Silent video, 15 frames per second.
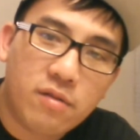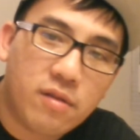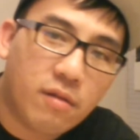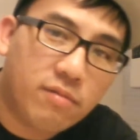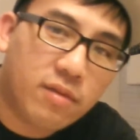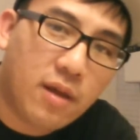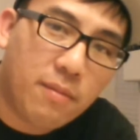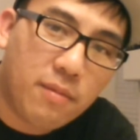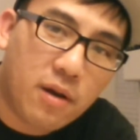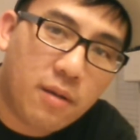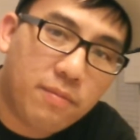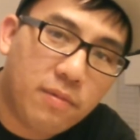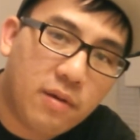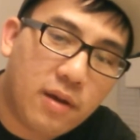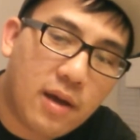So thumb it
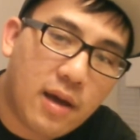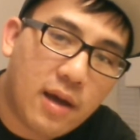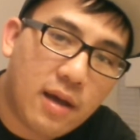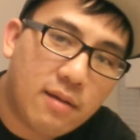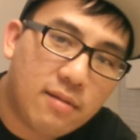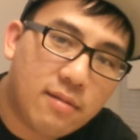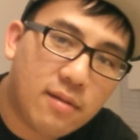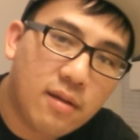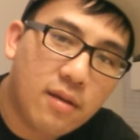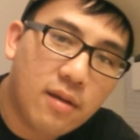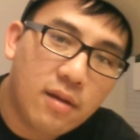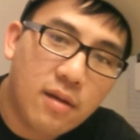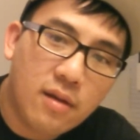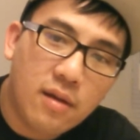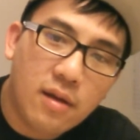up, you guys,
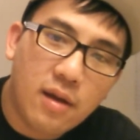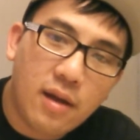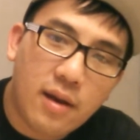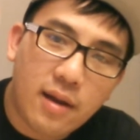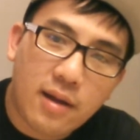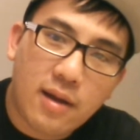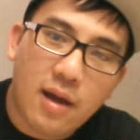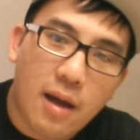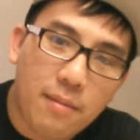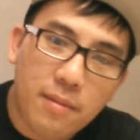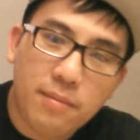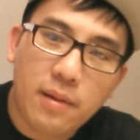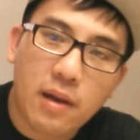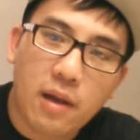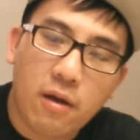and
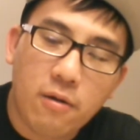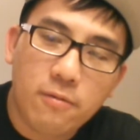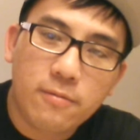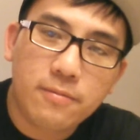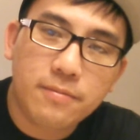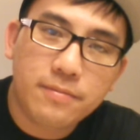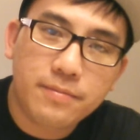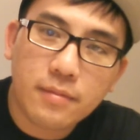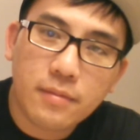comment below